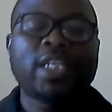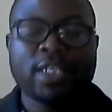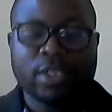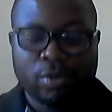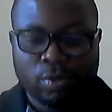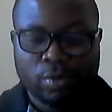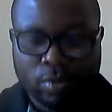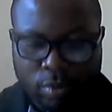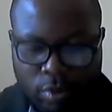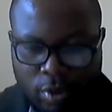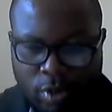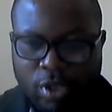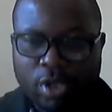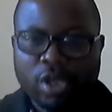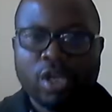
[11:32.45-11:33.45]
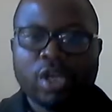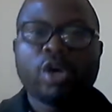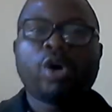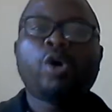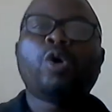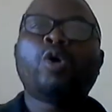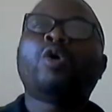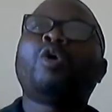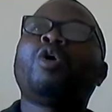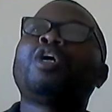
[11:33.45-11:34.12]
due, or